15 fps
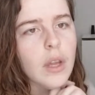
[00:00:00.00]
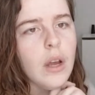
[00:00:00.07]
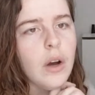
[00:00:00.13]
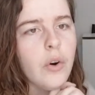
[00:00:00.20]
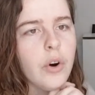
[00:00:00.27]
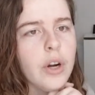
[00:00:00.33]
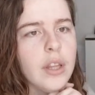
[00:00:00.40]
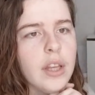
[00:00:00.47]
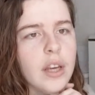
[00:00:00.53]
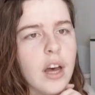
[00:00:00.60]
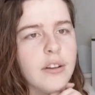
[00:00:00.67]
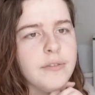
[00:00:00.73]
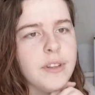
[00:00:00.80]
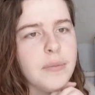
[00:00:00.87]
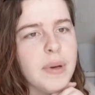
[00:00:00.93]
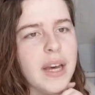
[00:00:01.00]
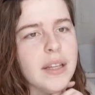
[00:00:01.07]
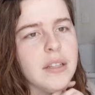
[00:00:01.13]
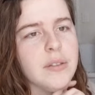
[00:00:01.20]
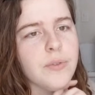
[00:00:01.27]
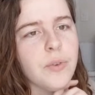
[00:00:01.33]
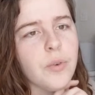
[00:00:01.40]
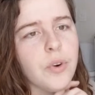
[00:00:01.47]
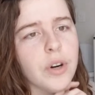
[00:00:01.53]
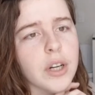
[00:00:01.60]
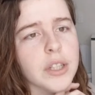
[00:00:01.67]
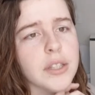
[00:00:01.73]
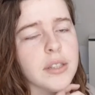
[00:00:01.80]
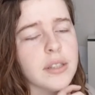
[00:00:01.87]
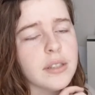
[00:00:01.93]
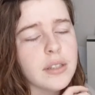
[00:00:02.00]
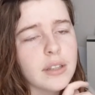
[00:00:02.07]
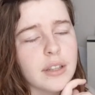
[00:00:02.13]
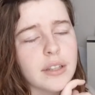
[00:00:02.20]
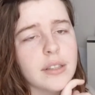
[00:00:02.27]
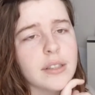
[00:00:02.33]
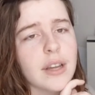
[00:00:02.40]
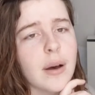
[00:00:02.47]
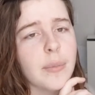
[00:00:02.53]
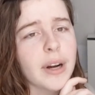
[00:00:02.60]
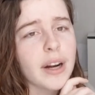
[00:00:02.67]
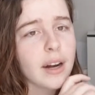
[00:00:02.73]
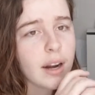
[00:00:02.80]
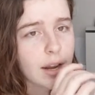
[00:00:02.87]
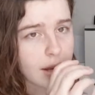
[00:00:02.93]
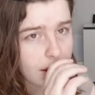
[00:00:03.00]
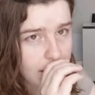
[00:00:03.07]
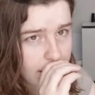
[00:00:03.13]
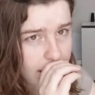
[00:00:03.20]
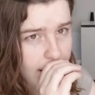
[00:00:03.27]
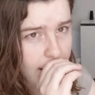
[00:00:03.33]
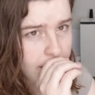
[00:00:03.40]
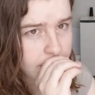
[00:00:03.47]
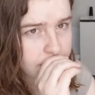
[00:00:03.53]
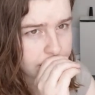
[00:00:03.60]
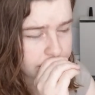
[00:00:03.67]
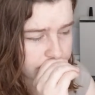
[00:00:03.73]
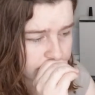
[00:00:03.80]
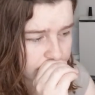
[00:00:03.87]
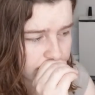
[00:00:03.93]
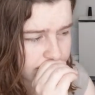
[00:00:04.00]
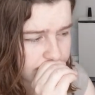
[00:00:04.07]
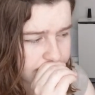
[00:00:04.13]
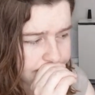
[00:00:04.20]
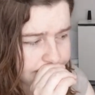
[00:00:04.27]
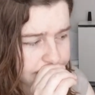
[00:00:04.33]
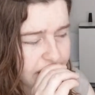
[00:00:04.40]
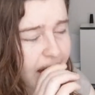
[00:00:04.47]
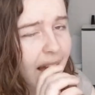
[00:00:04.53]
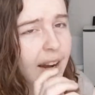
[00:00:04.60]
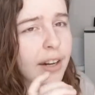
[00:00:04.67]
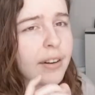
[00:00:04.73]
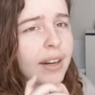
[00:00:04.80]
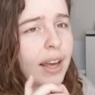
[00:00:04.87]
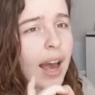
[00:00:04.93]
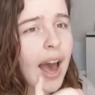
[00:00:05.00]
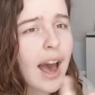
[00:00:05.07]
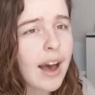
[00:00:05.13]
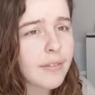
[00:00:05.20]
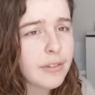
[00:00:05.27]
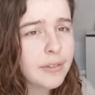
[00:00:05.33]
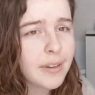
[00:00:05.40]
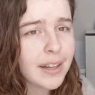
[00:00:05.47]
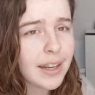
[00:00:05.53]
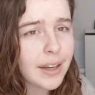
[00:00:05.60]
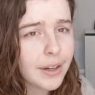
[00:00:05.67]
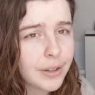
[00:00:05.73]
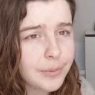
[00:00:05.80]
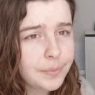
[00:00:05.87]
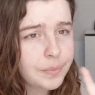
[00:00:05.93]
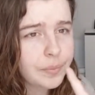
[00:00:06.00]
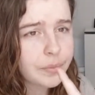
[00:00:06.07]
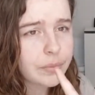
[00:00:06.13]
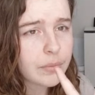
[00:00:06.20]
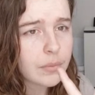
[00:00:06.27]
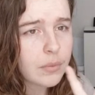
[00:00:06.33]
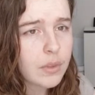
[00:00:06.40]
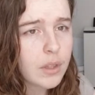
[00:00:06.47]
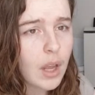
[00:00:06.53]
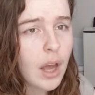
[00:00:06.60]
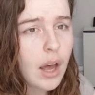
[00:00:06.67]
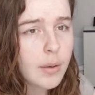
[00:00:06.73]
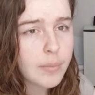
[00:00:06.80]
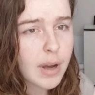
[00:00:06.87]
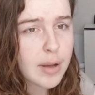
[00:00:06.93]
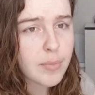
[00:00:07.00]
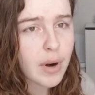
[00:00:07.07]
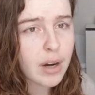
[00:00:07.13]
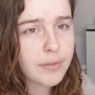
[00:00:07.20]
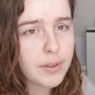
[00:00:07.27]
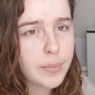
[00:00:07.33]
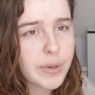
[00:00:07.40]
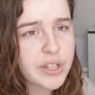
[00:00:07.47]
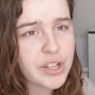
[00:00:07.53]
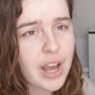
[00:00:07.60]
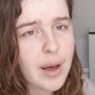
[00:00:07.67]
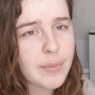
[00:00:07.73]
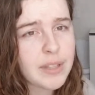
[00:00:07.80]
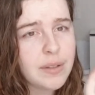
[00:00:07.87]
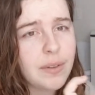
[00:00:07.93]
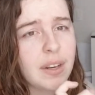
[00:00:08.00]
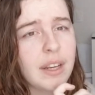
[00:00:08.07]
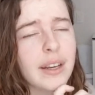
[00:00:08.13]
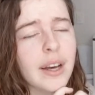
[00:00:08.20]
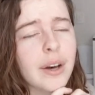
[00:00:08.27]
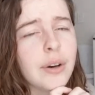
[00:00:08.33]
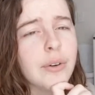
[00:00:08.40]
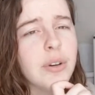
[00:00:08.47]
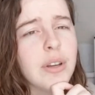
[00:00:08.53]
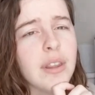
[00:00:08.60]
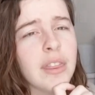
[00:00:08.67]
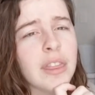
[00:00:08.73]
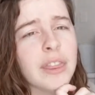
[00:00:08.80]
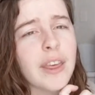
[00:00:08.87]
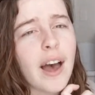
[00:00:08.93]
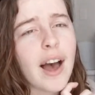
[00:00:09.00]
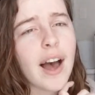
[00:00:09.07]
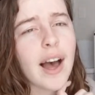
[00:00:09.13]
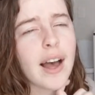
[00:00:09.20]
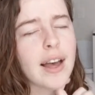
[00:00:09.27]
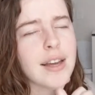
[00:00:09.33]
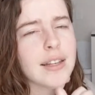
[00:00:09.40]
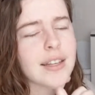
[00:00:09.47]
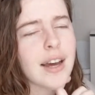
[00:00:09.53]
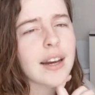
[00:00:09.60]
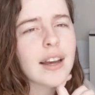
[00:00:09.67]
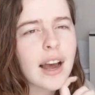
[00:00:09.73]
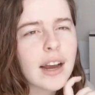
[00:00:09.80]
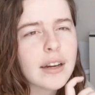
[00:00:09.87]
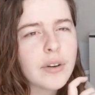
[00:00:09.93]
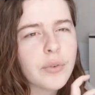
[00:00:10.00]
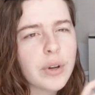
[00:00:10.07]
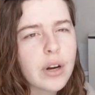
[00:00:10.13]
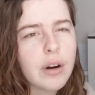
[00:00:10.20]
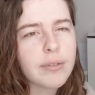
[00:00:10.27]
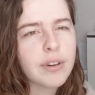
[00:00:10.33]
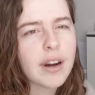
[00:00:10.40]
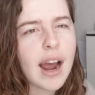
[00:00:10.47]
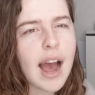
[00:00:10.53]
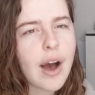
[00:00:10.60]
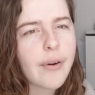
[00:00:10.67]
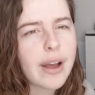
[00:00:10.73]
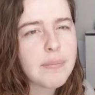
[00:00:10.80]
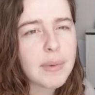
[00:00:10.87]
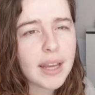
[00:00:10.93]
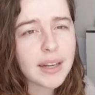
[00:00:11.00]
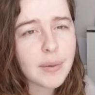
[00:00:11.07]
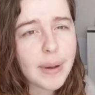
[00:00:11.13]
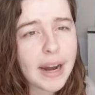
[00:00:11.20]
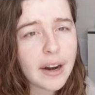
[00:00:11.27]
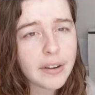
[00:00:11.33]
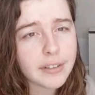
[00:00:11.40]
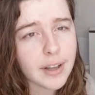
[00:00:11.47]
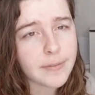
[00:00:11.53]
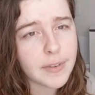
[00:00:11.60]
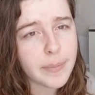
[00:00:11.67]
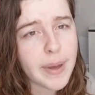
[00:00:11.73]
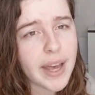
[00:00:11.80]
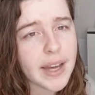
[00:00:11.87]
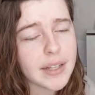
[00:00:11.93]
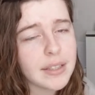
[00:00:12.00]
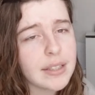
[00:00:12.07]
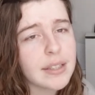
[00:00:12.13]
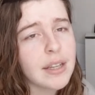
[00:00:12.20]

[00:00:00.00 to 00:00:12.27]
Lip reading: Or the comfy pants for the summer. I already have a video, my marble pajamas video, that I kind of went over how I made a pair of comfy pants.